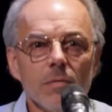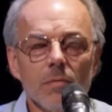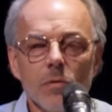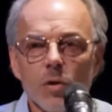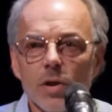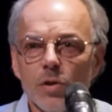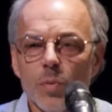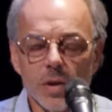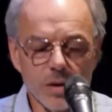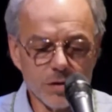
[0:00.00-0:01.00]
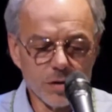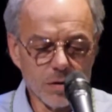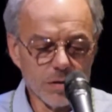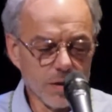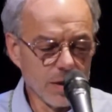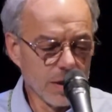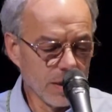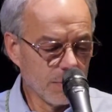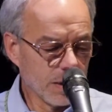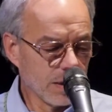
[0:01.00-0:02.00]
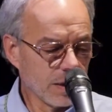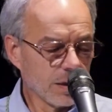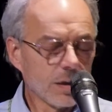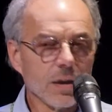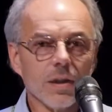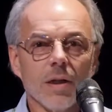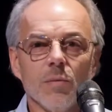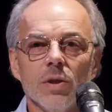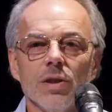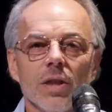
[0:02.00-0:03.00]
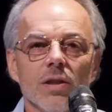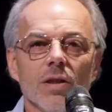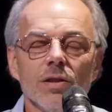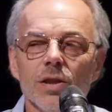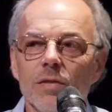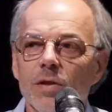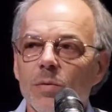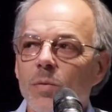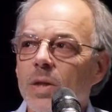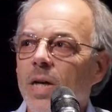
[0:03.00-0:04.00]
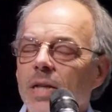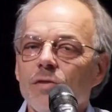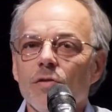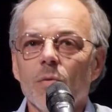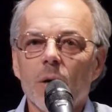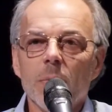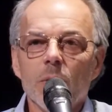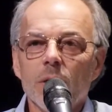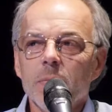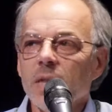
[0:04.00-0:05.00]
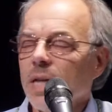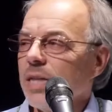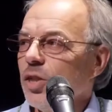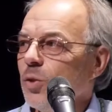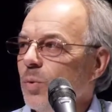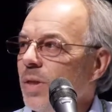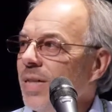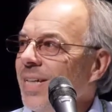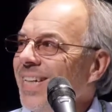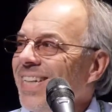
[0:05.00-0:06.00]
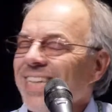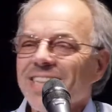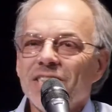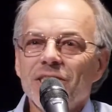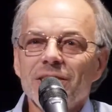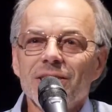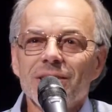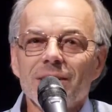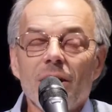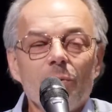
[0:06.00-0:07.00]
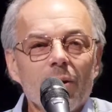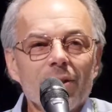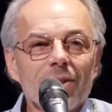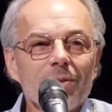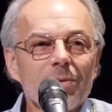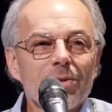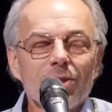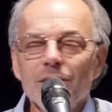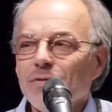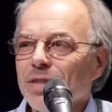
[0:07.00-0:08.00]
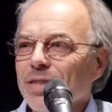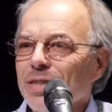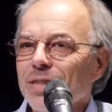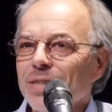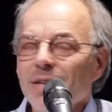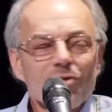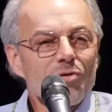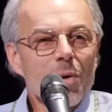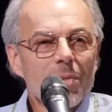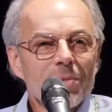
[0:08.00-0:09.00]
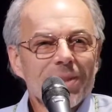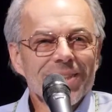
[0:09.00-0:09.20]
more than 20 years older than I am, I guess, and I once said to her, Sylvia, when I grow up, I want to be like you. And she said, oh, well, the secret is never grow up.